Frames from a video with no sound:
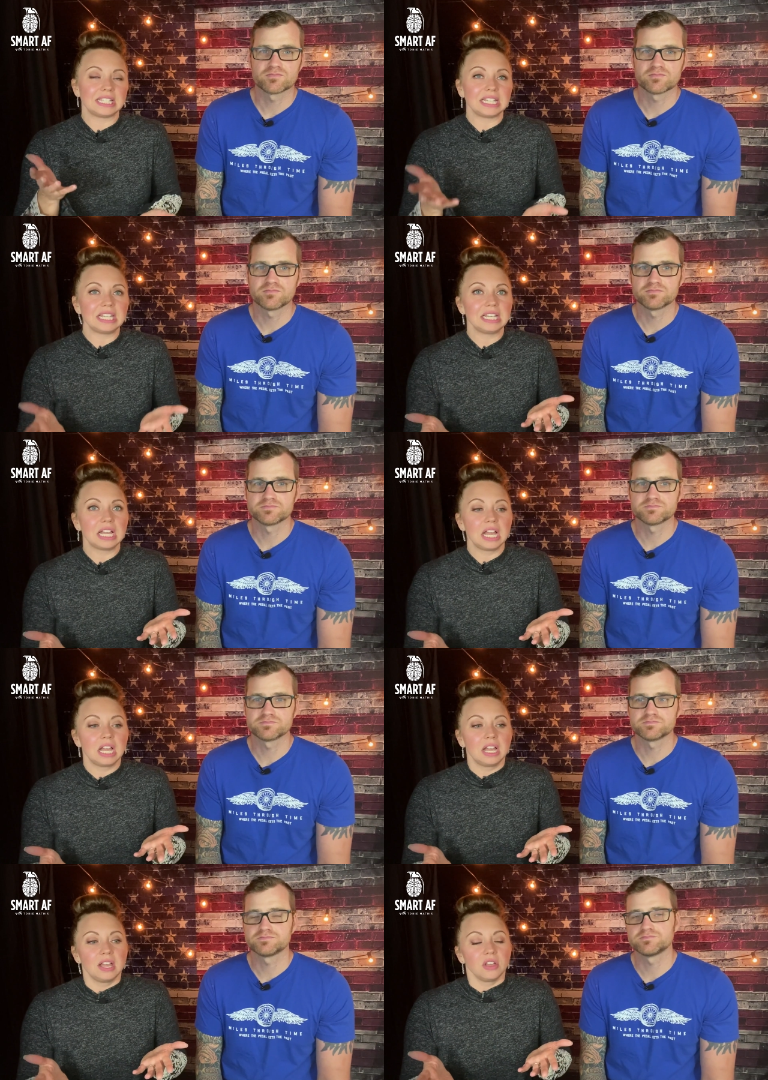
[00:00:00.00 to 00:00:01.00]
Speaker 1: see
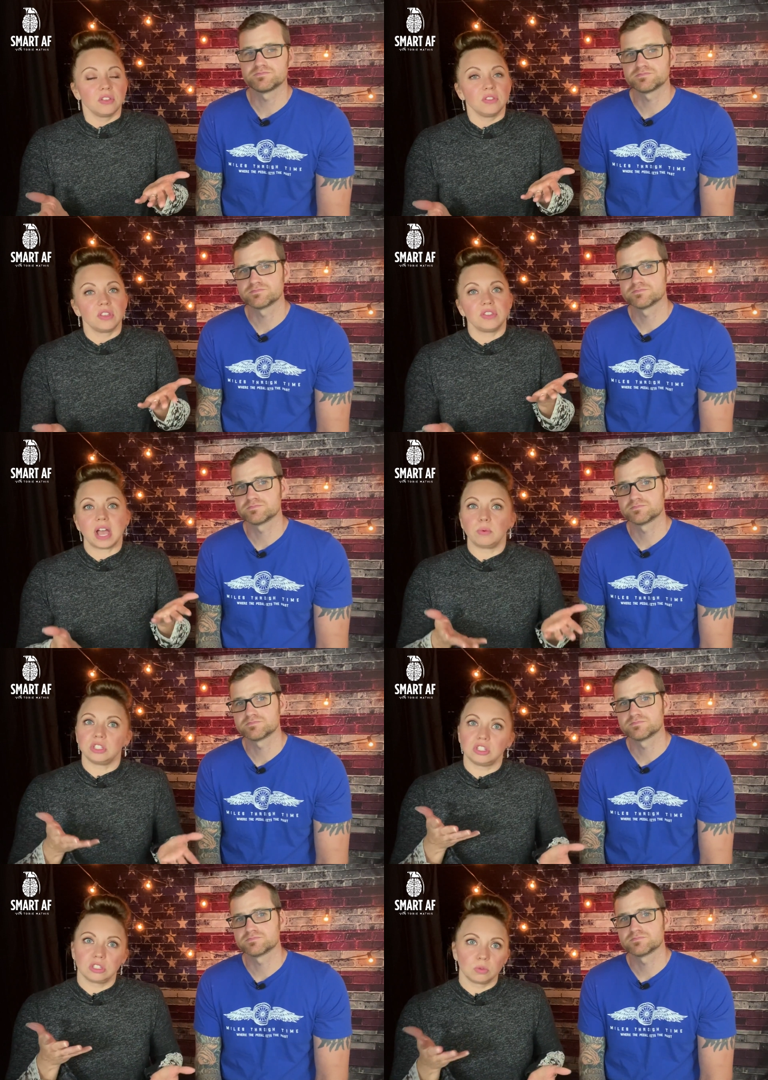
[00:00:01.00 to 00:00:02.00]
that
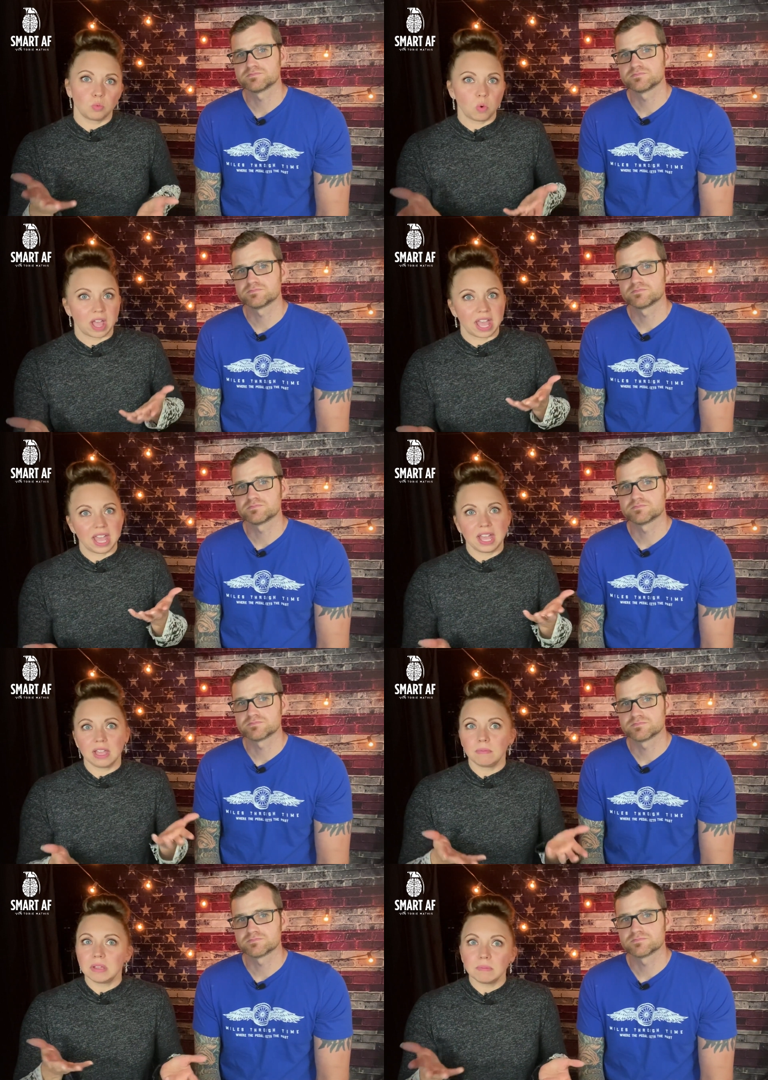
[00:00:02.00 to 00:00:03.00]
would
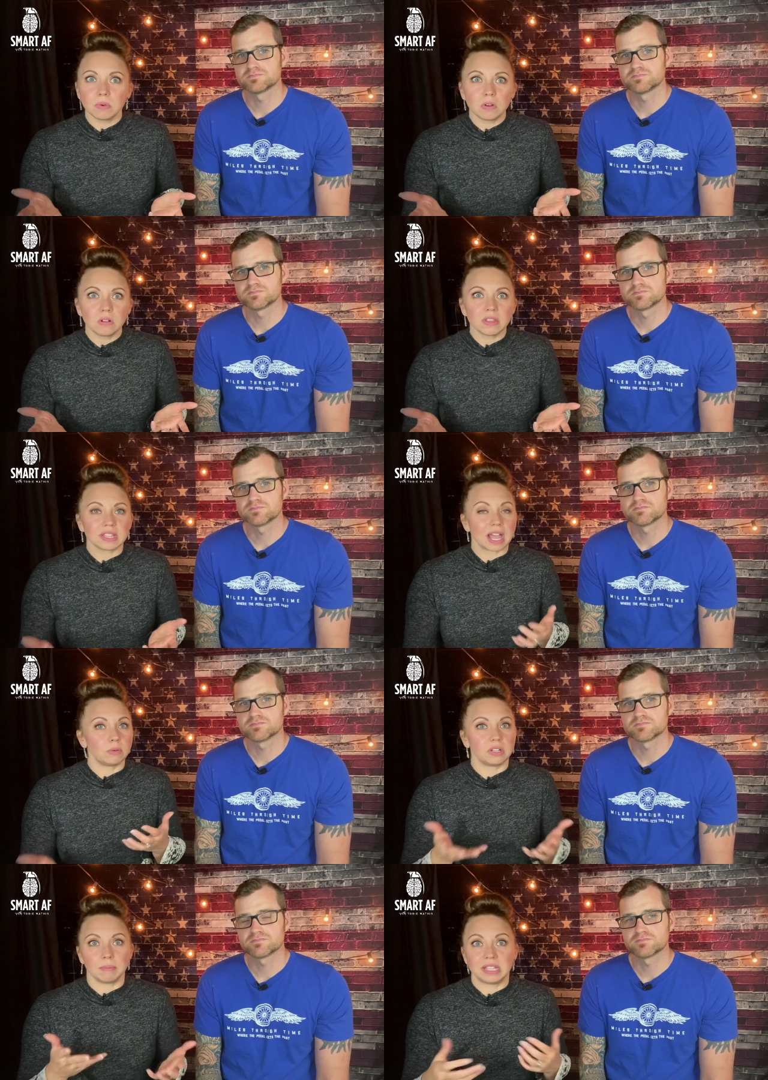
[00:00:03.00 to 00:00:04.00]
sway people.
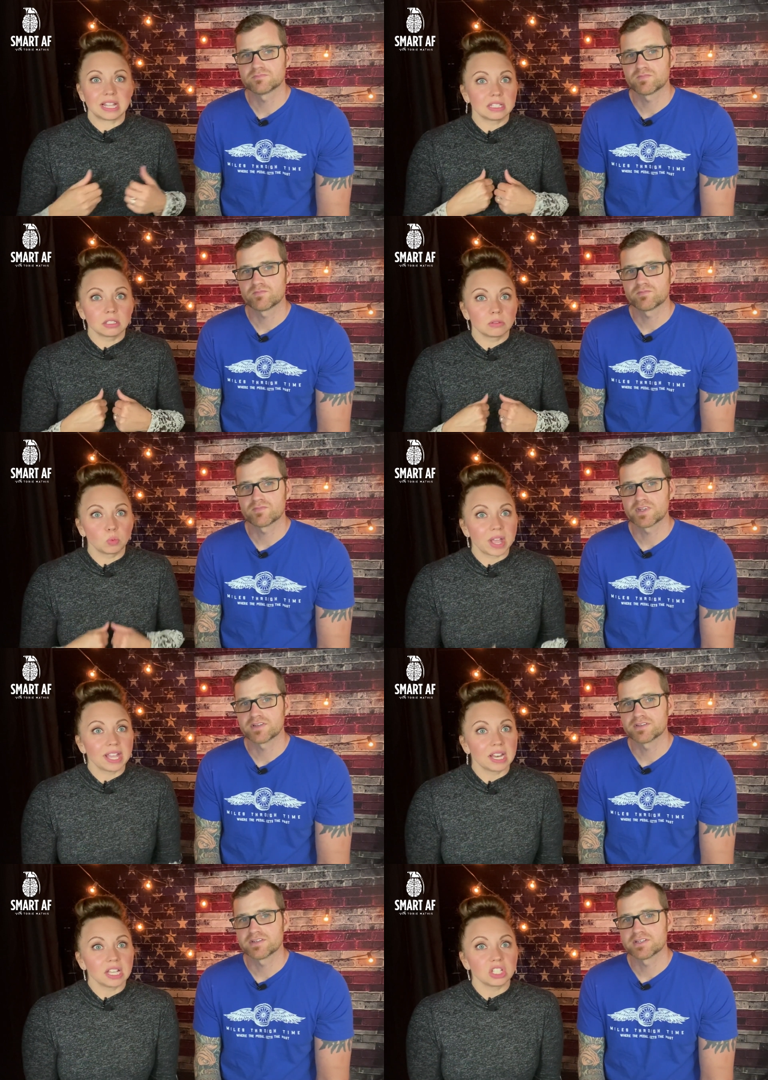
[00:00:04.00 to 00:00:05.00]
That
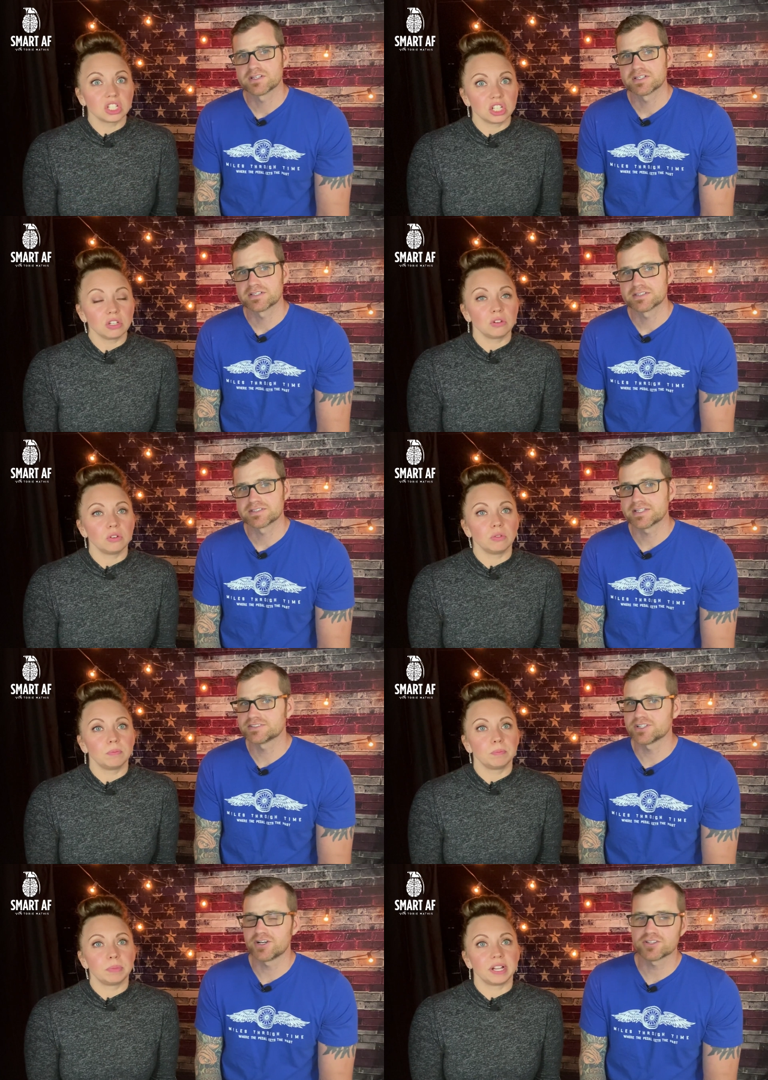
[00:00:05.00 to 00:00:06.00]
swayed us too.
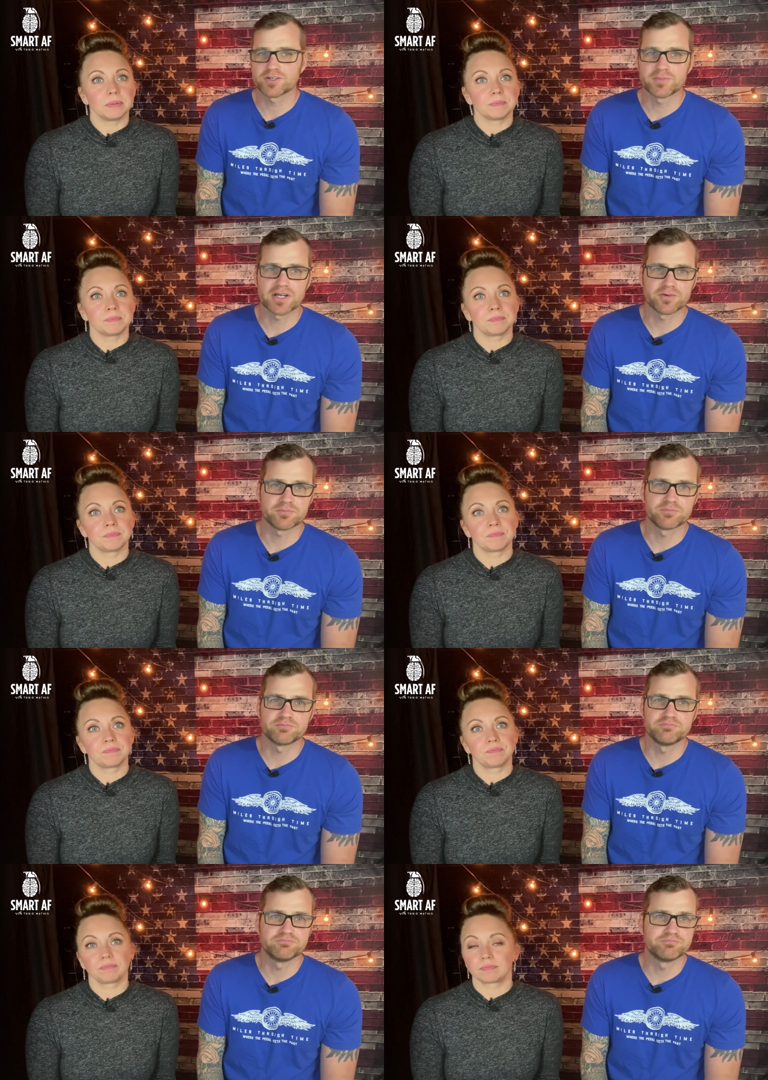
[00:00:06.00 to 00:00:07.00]
Speaker 2: That dollar amount
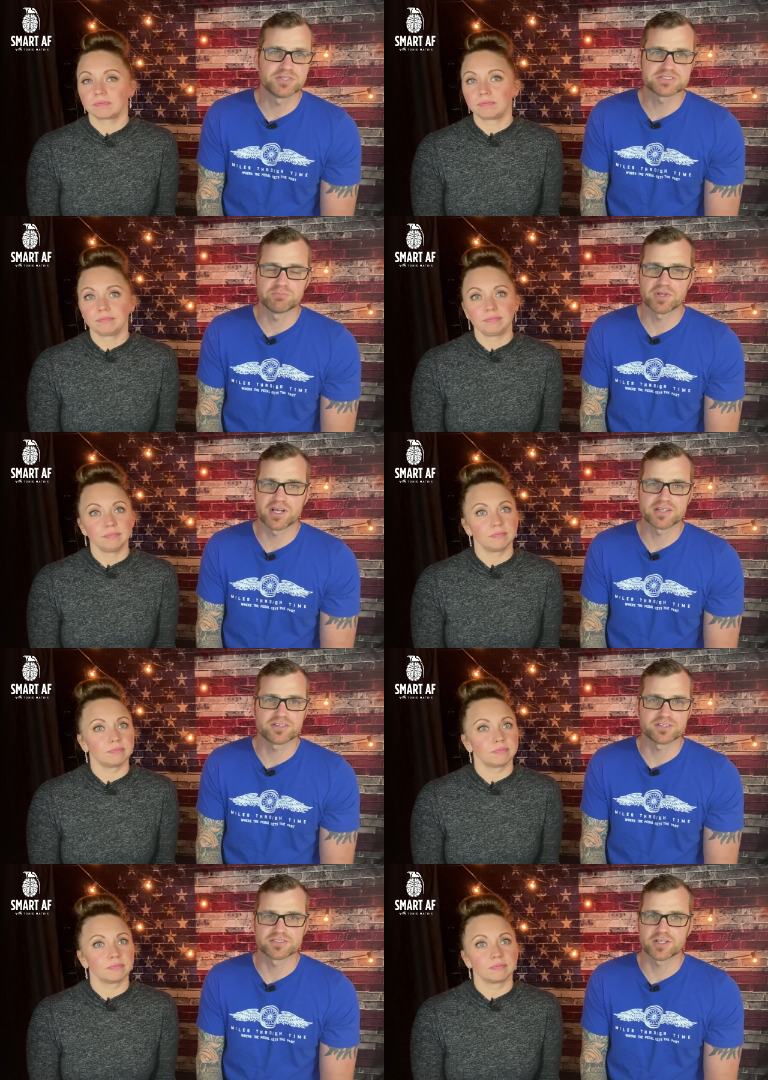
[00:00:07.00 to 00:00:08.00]
puts
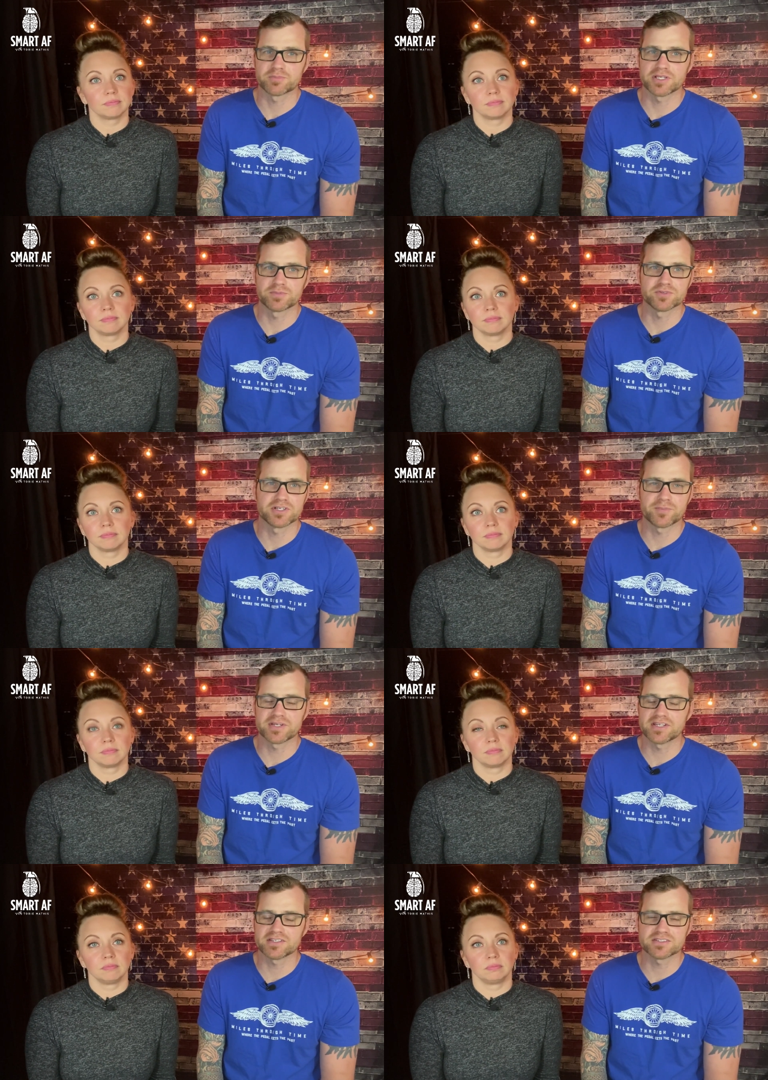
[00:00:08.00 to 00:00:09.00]
blinders on people. I
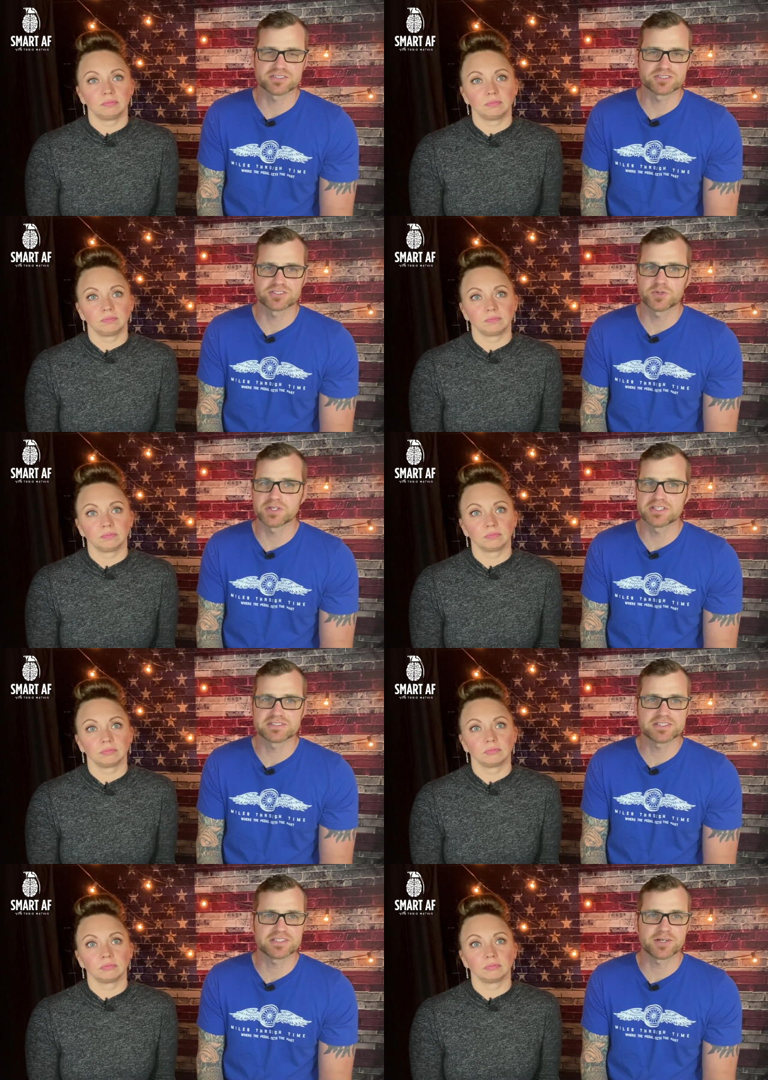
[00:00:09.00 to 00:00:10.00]
mean, and it is so
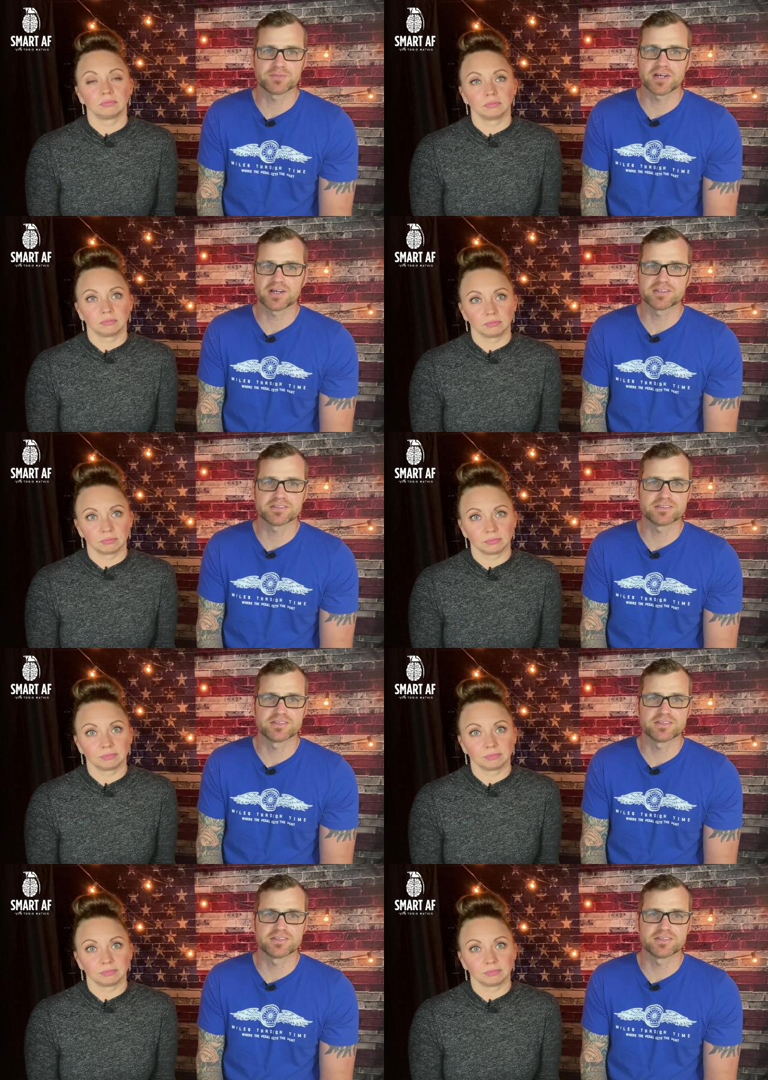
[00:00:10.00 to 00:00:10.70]
easy. I'm not